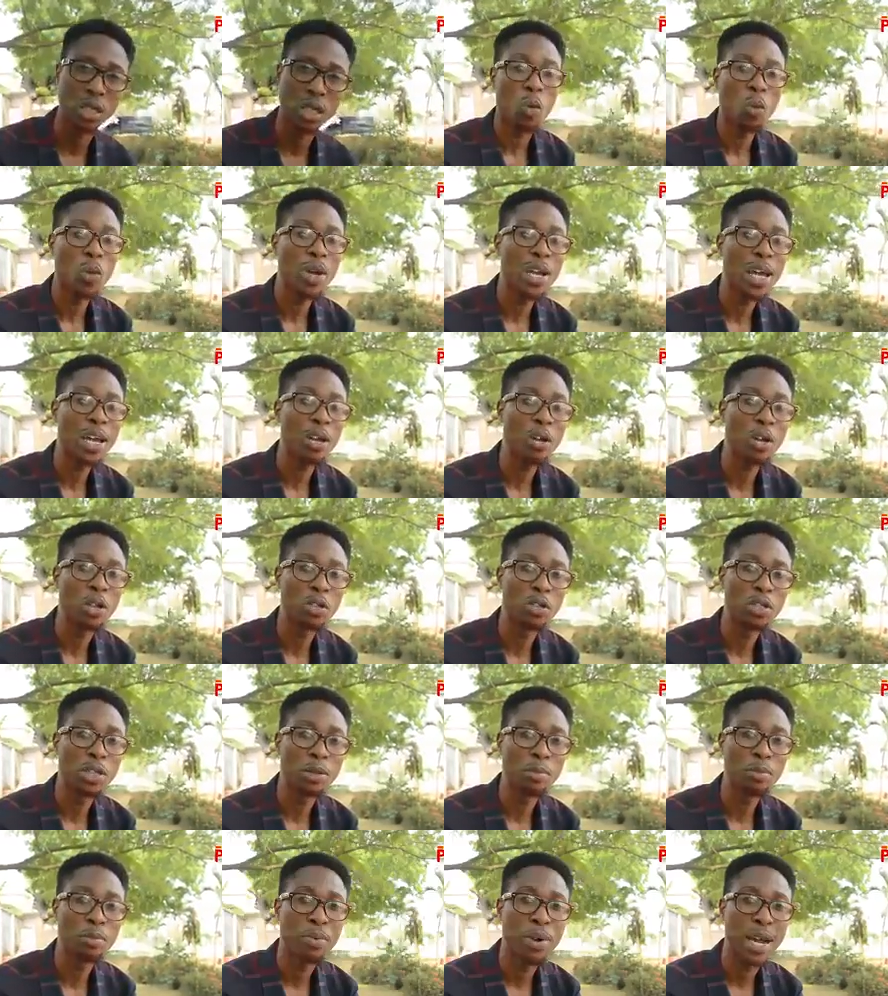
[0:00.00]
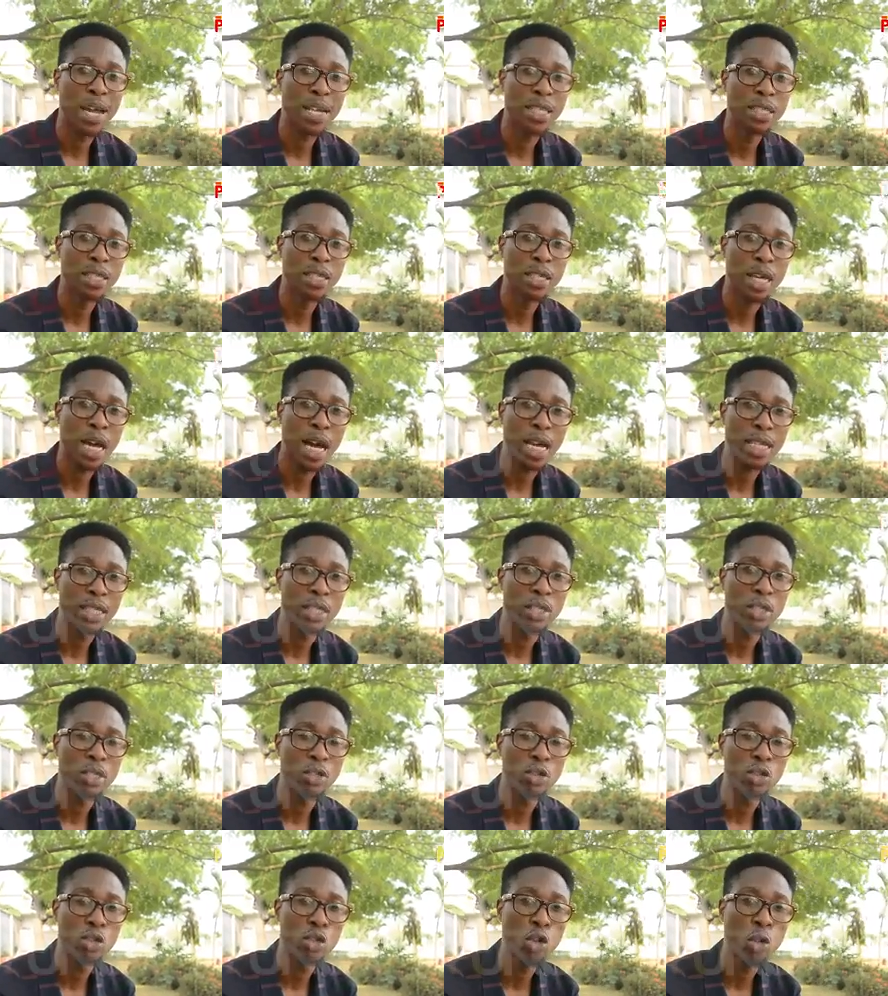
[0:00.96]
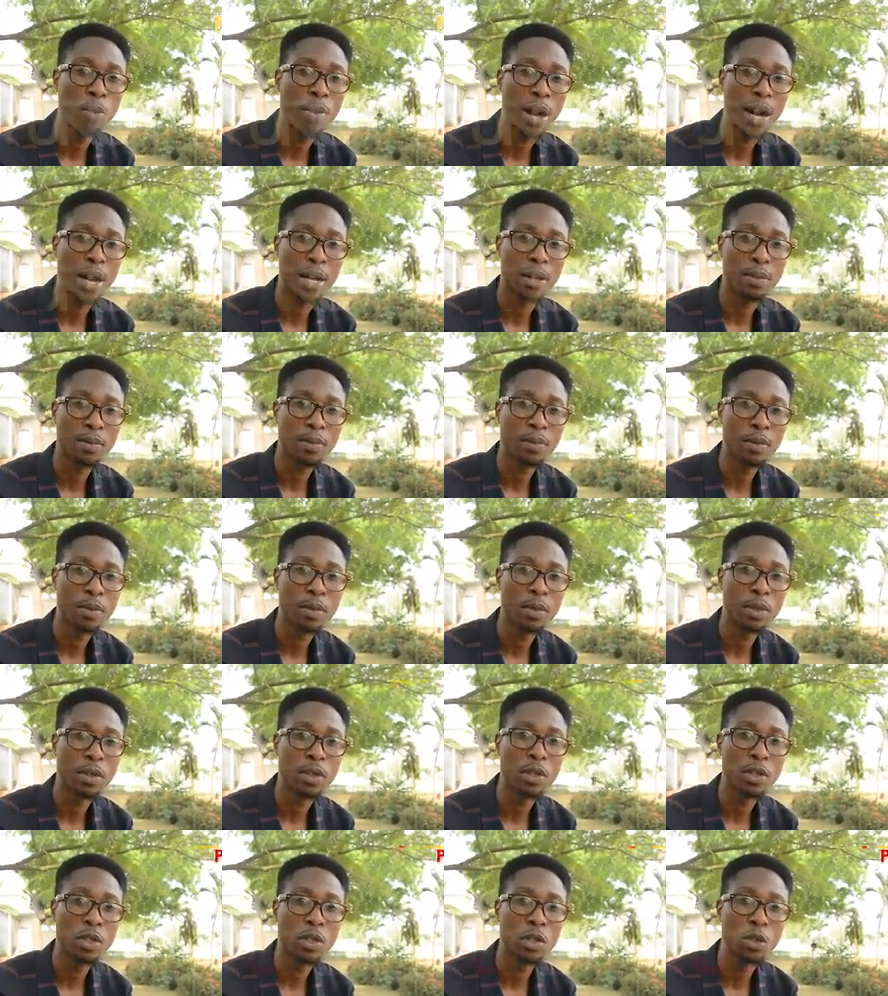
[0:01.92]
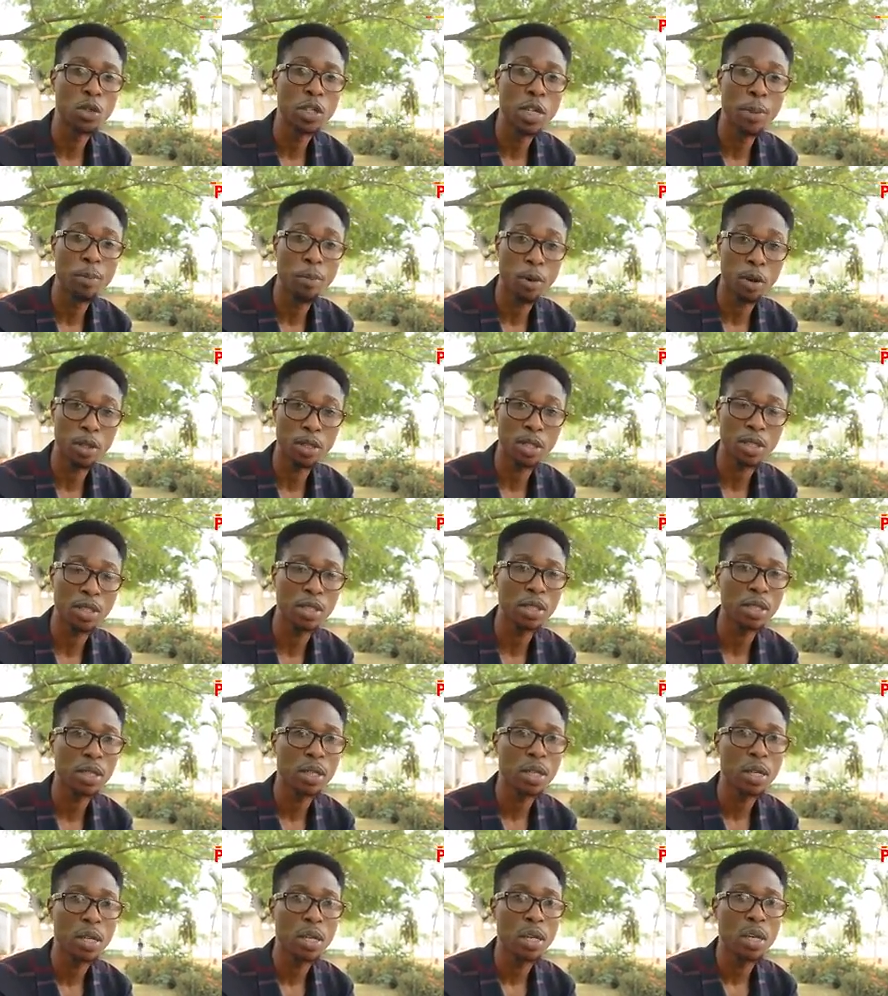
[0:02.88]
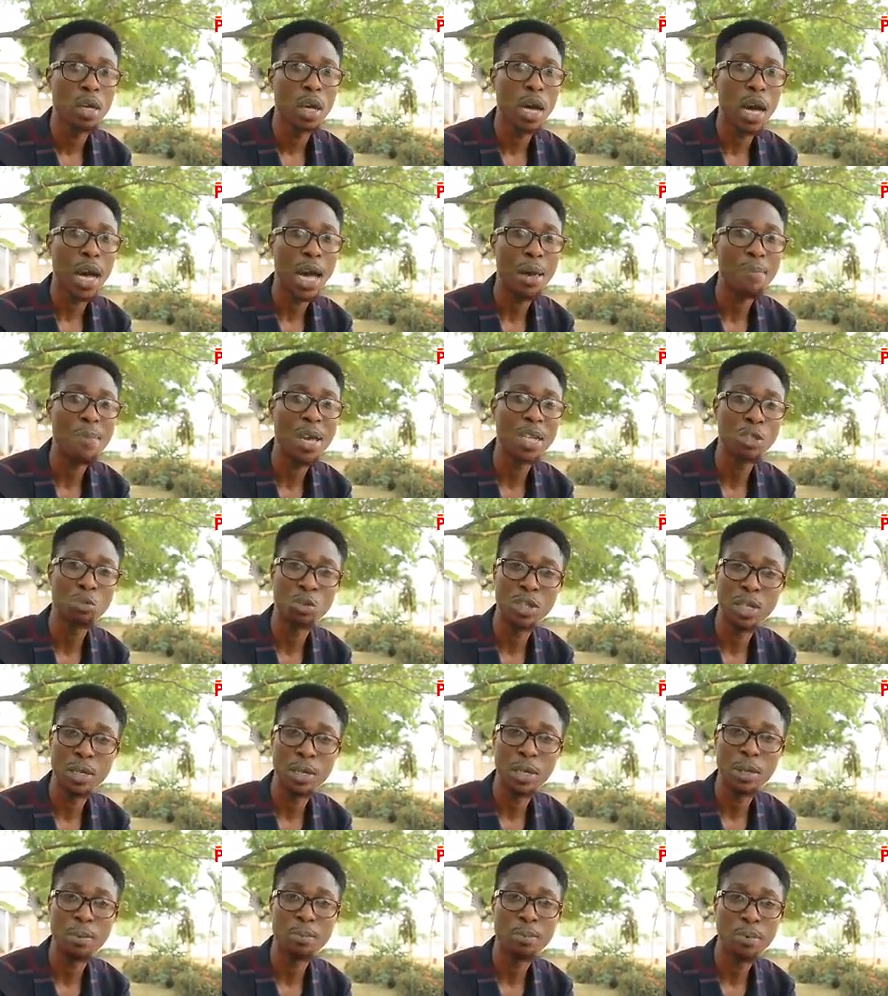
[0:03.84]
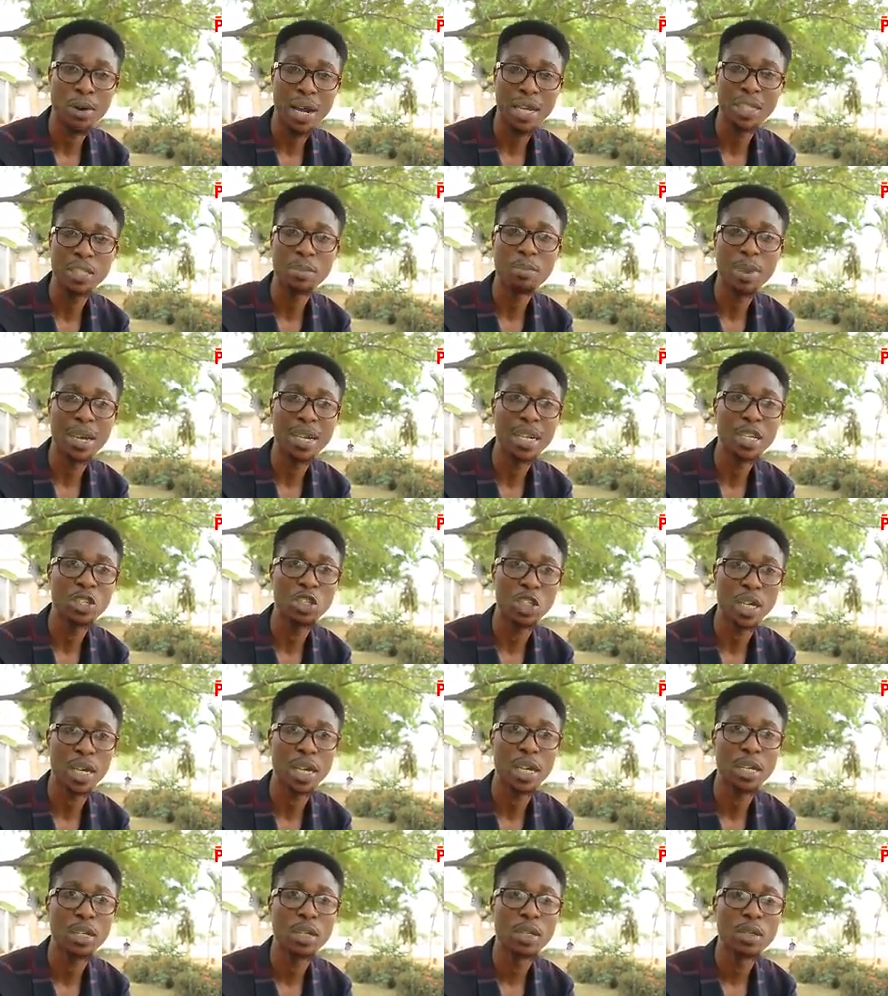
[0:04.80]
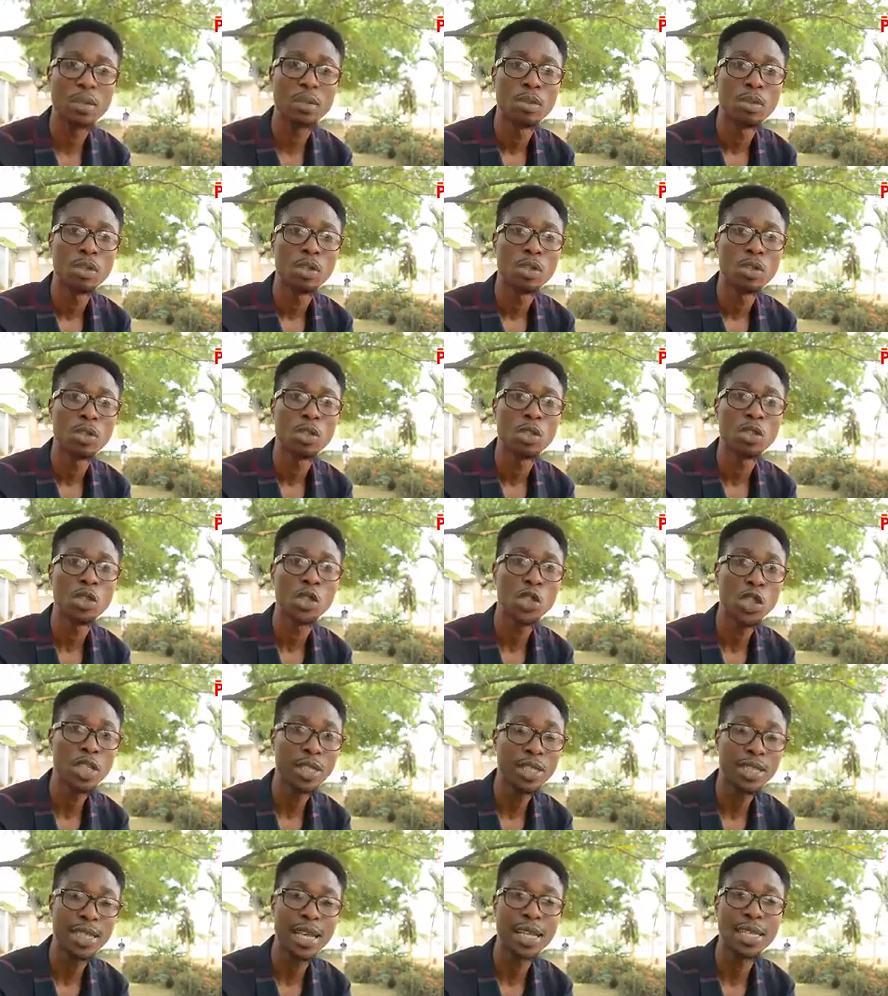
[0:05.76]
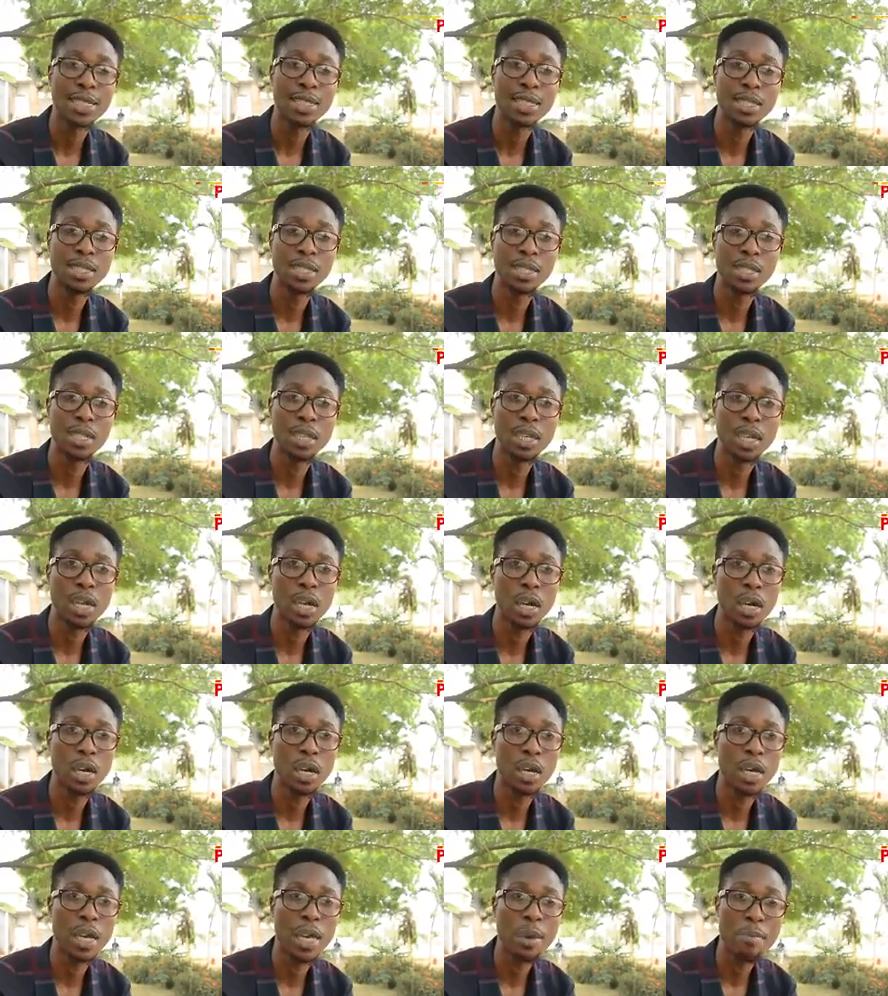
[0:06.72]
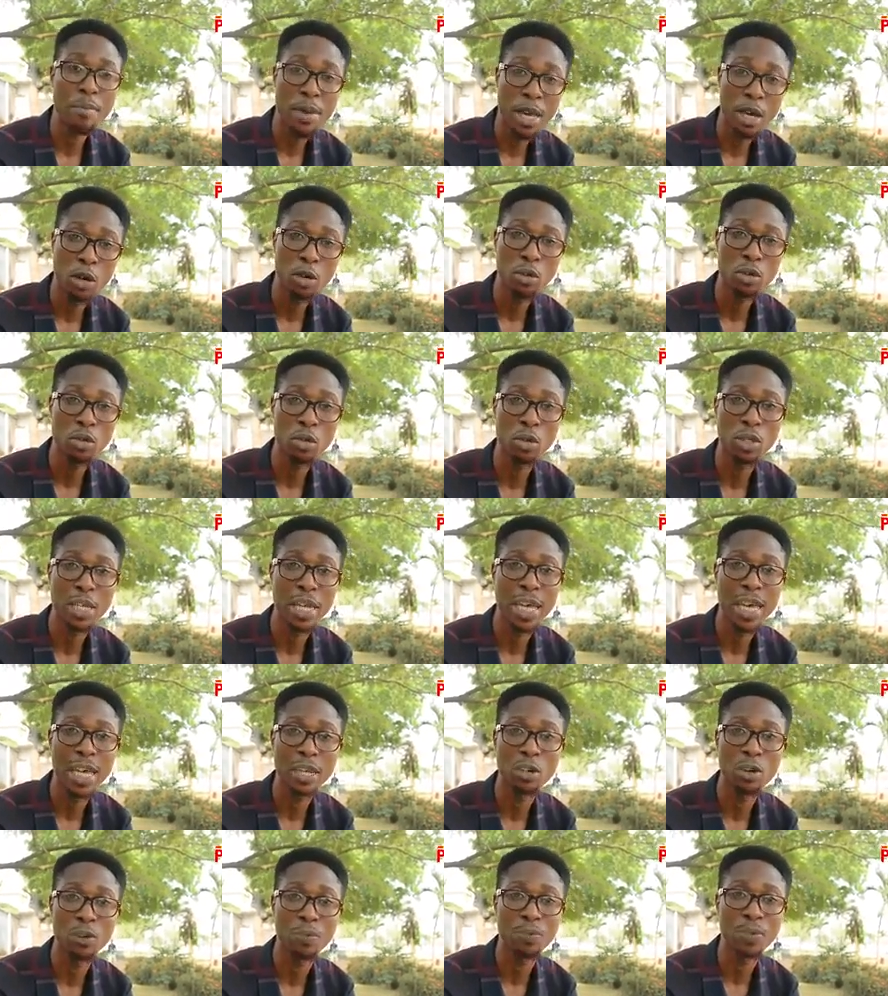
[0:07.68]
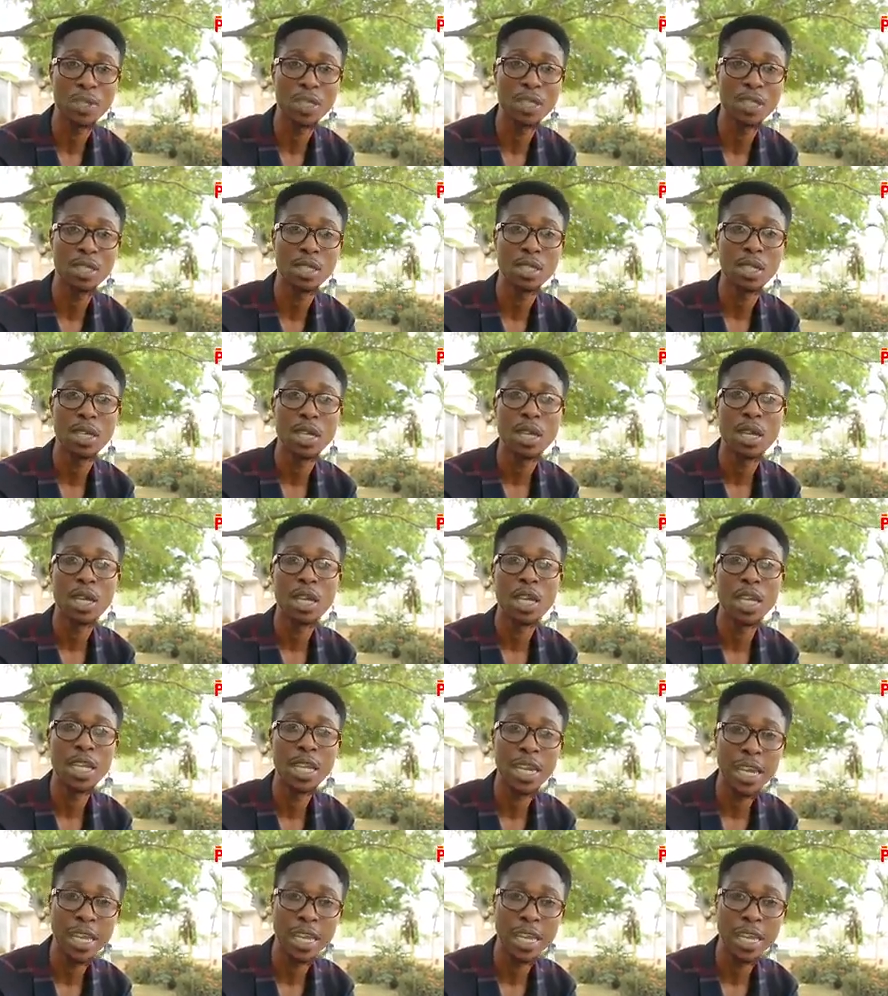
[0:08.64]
When I got to the branch at Choba Uniport, I met with the branch manager. She sent a mail to the head office in